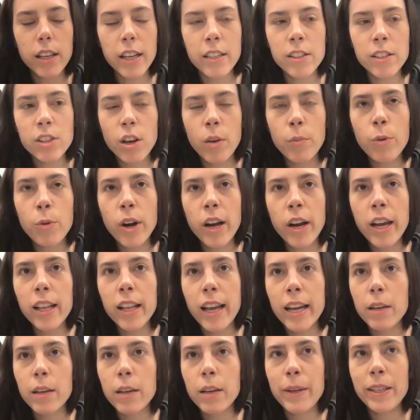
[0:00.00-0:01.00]
in some way,
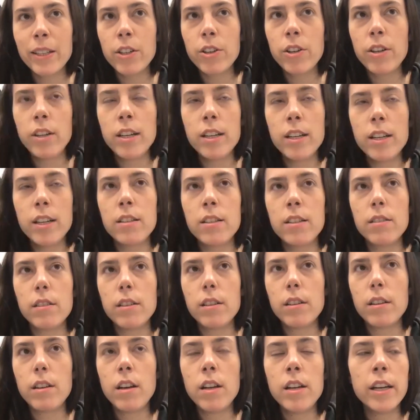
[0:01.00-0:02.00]
like, Bitcoin is
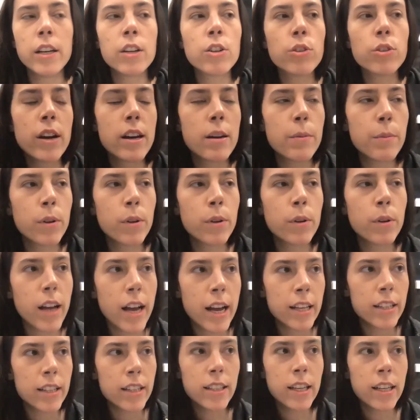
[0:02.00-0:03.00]
an incredible
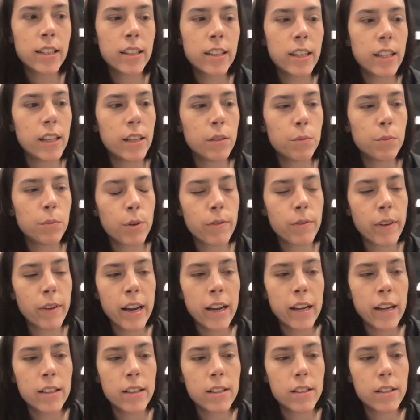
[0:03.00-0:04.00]
asset and it
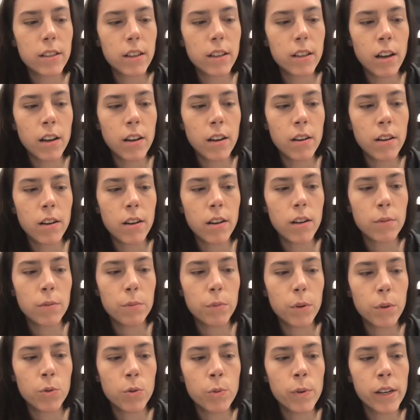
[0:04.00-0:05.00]
provides a
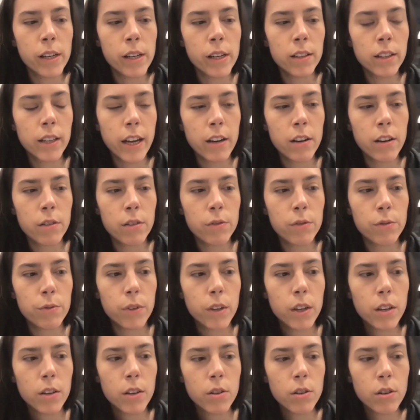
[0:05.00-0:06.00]
real kind of,
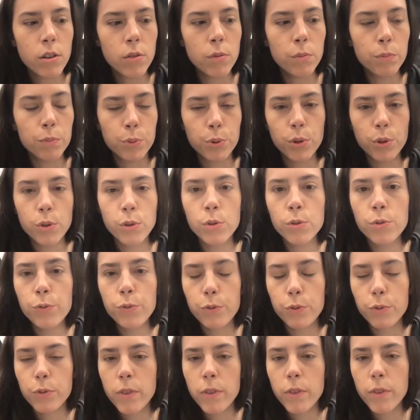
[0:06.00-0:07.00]
you know,
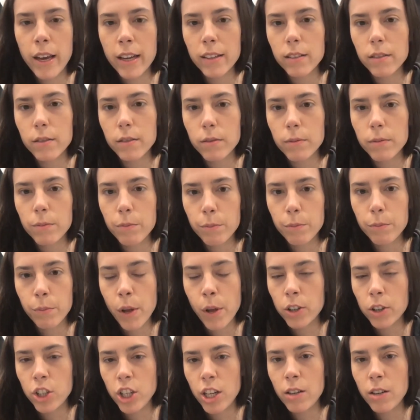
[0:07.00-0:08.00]
proof that
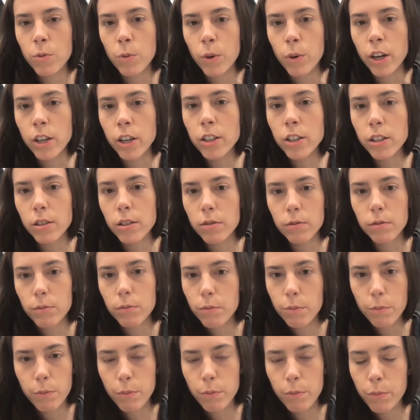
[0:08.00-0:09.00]
blockchain works,
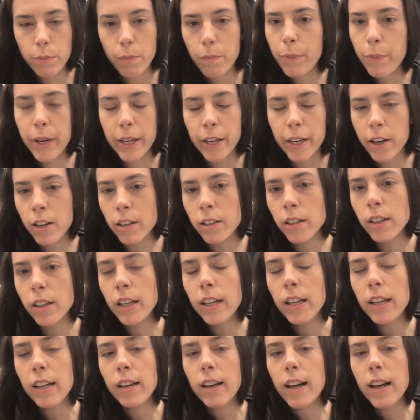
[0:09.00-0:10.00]
period.
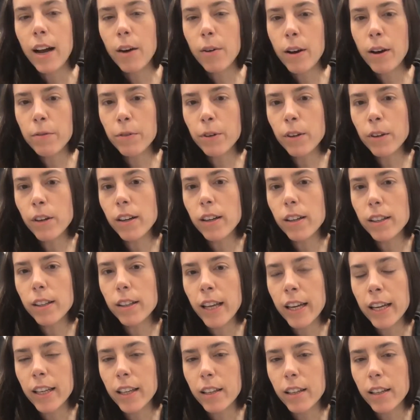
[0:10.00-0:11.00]
However,
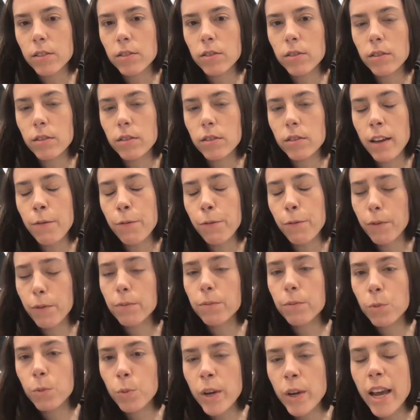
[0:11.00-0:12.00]
like,
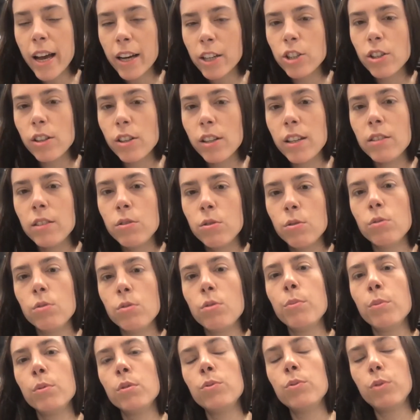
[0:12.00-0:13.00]
if we actually do
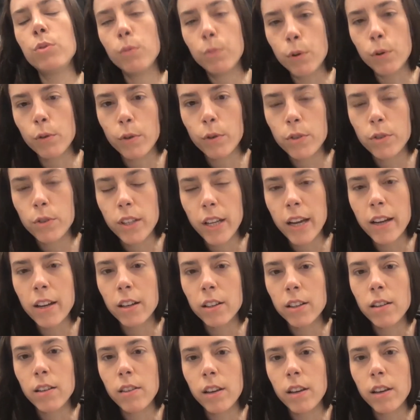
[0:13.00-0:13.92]
move to proof of stake on